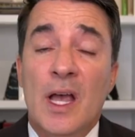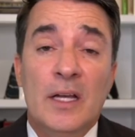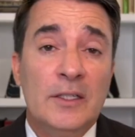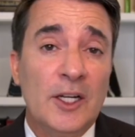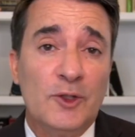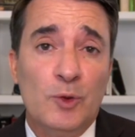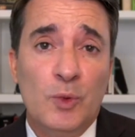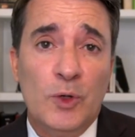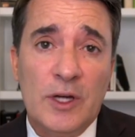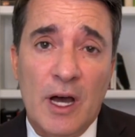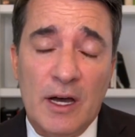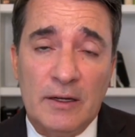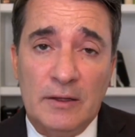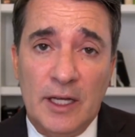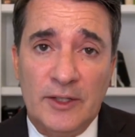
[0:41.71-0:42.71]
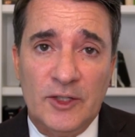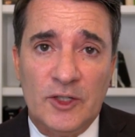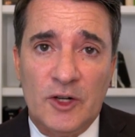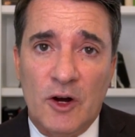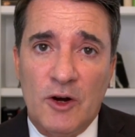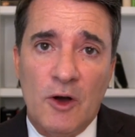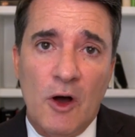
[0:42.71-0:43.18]
Dr. Woodcock, let's
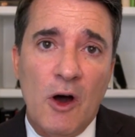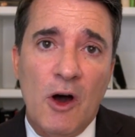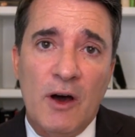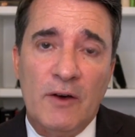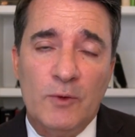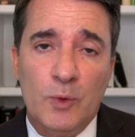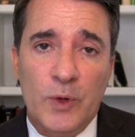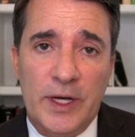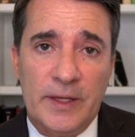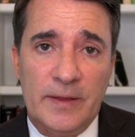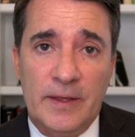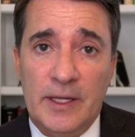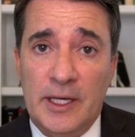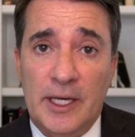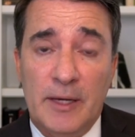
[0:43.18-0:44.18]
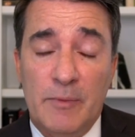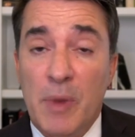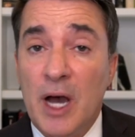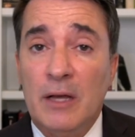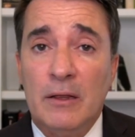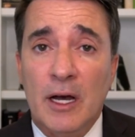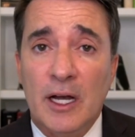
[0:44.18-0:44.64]
start off with the
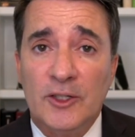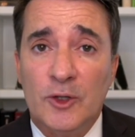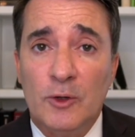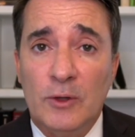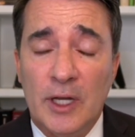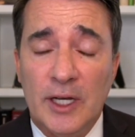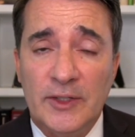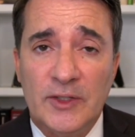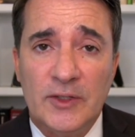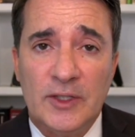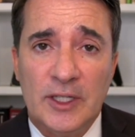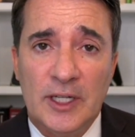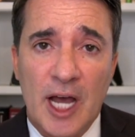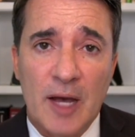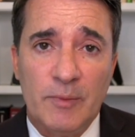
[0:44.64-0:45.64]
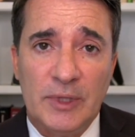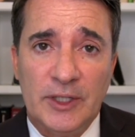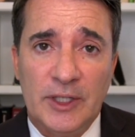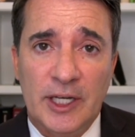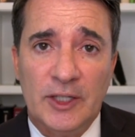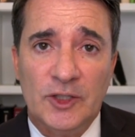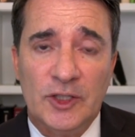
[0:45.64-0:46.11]
biological licensing
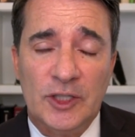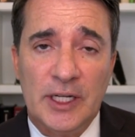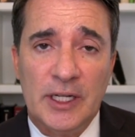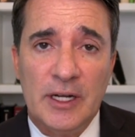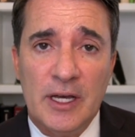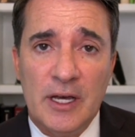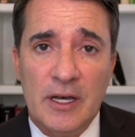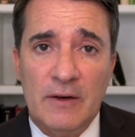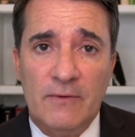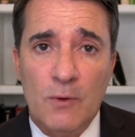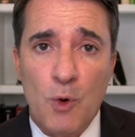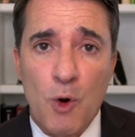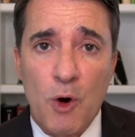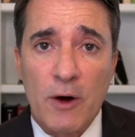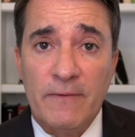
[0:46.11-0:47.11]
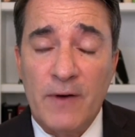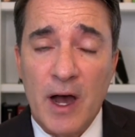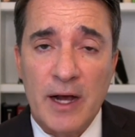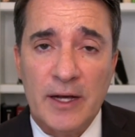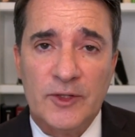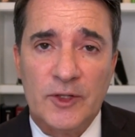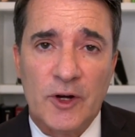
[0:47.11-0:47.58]
application for
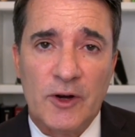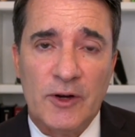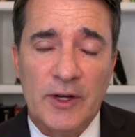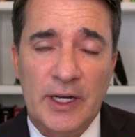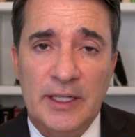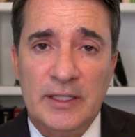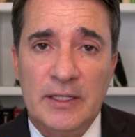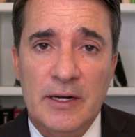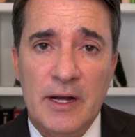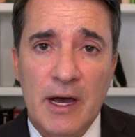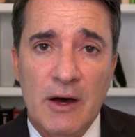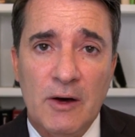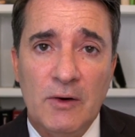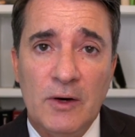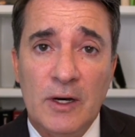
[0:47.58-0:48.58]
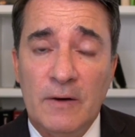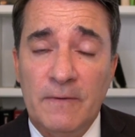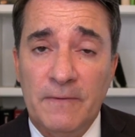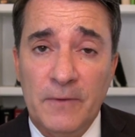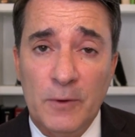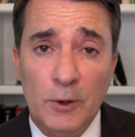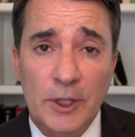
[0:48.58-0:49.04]
Pfizer. It's now
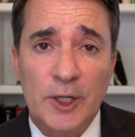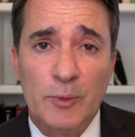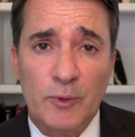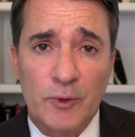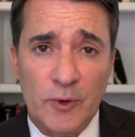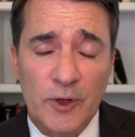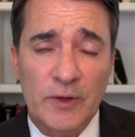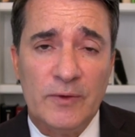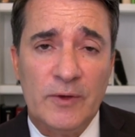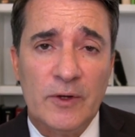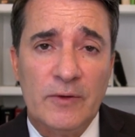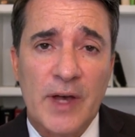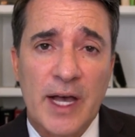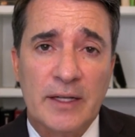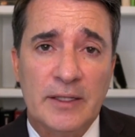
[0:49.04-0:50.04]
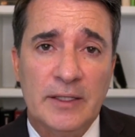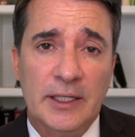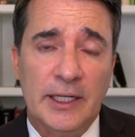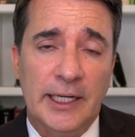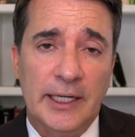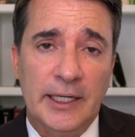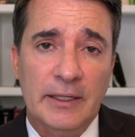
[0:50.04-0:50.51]
fully approved, their
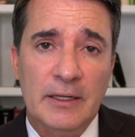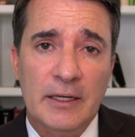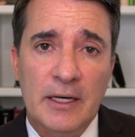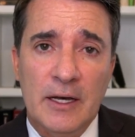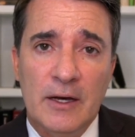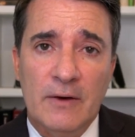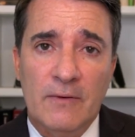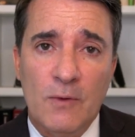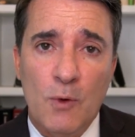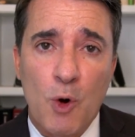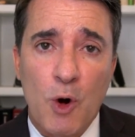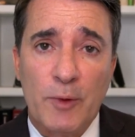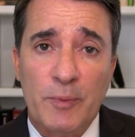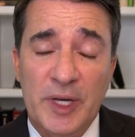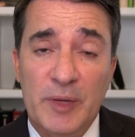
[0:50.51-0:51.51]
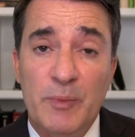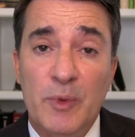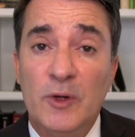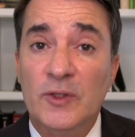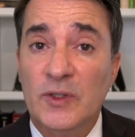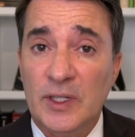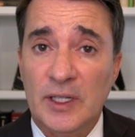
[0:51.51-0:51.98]
vaccine for
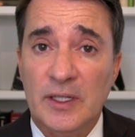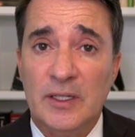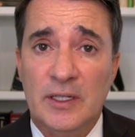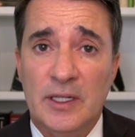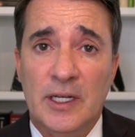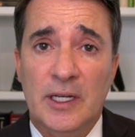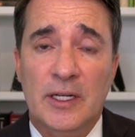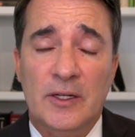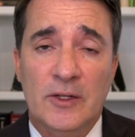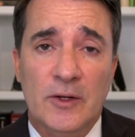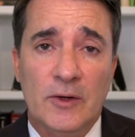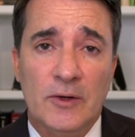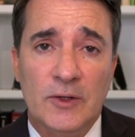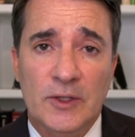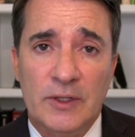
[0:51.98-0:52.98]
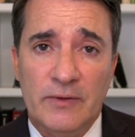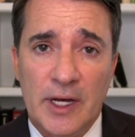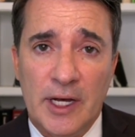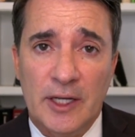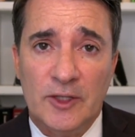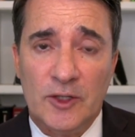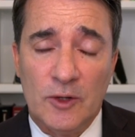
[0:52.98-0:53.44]
people 16 years of
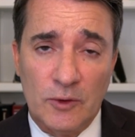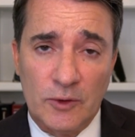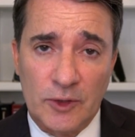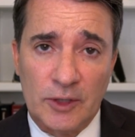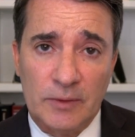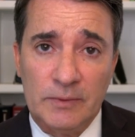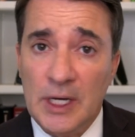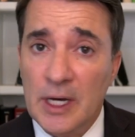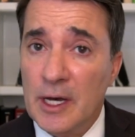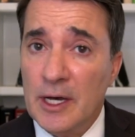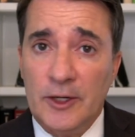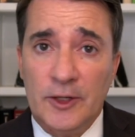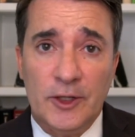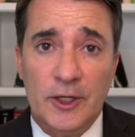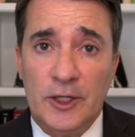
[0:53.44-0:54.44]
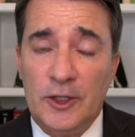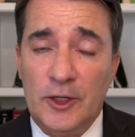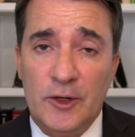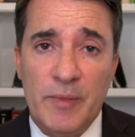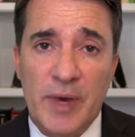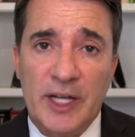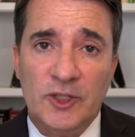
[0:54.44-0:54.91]
age and older.
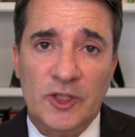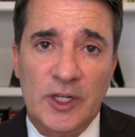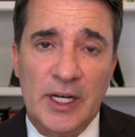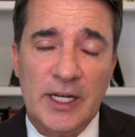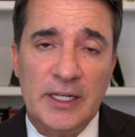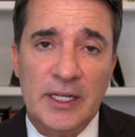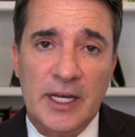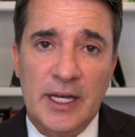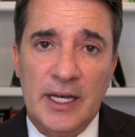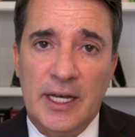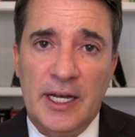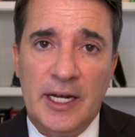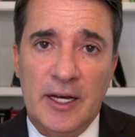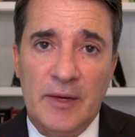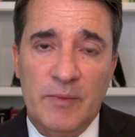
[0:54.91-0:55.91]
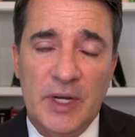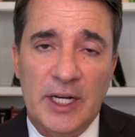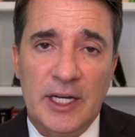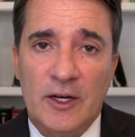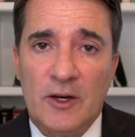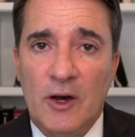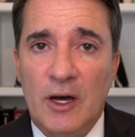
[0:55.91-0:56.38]
You mentioned in a
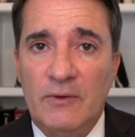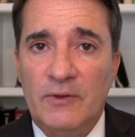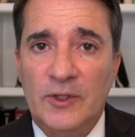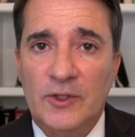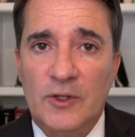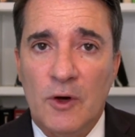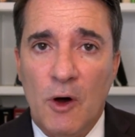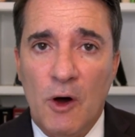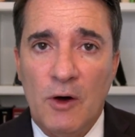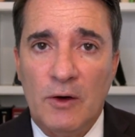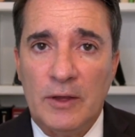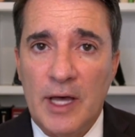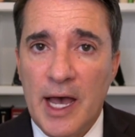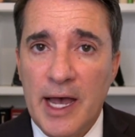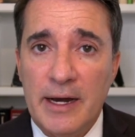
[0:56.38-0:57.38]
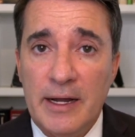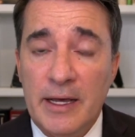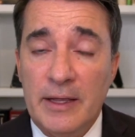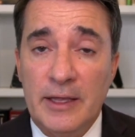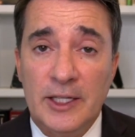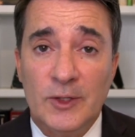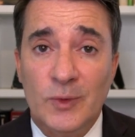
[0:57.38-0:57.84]
media conference call that
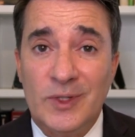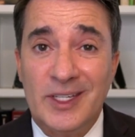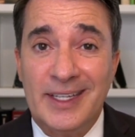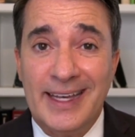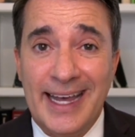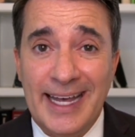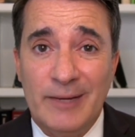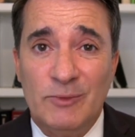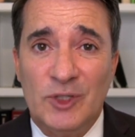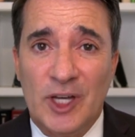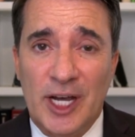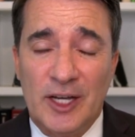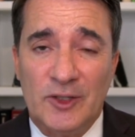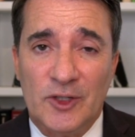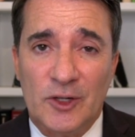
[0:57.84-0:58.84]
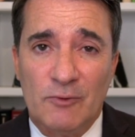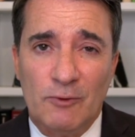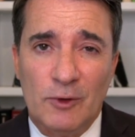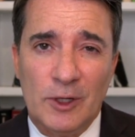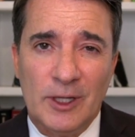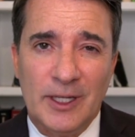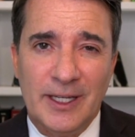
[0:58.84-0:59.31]
this was a game changer,
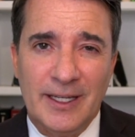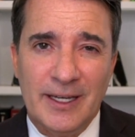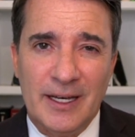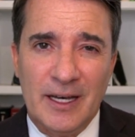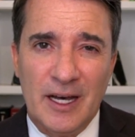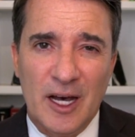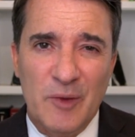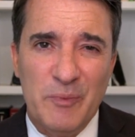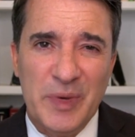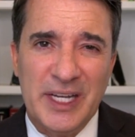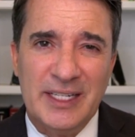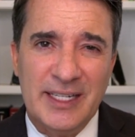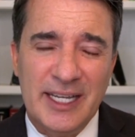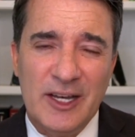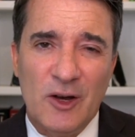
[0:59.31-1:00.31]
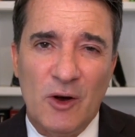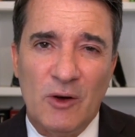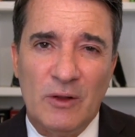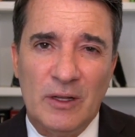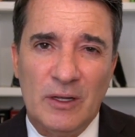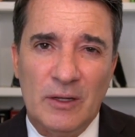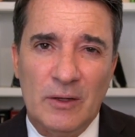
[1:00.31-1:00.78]
really a big
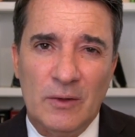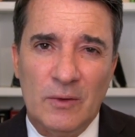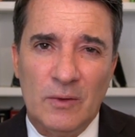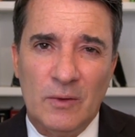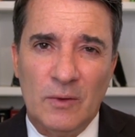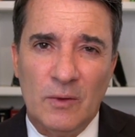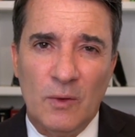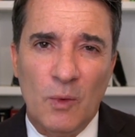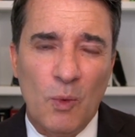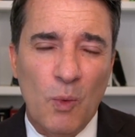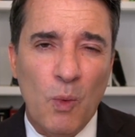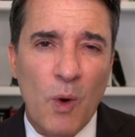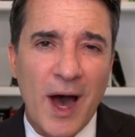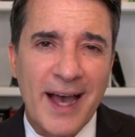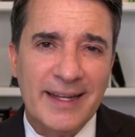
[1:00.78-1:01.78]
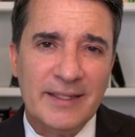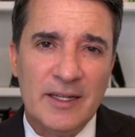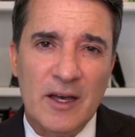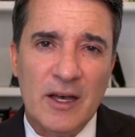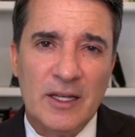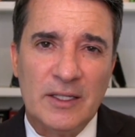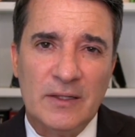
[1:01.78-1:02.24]
deal. Why
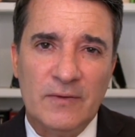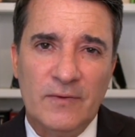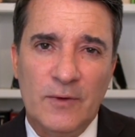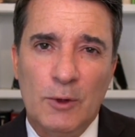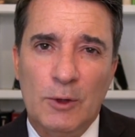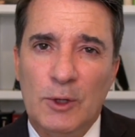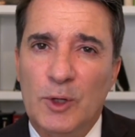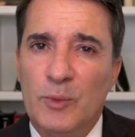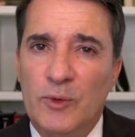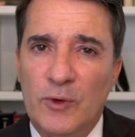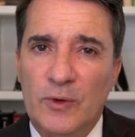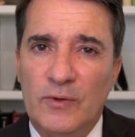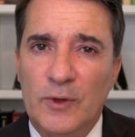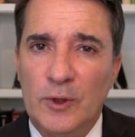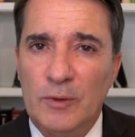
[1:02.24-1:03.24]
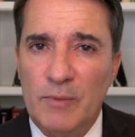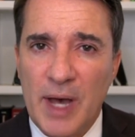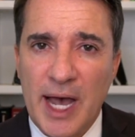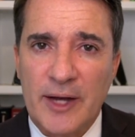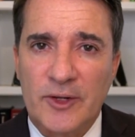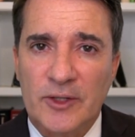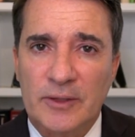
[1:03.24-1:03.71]
does full approval
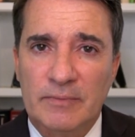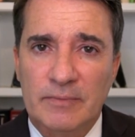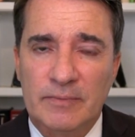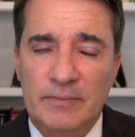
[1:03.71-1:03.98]
matter?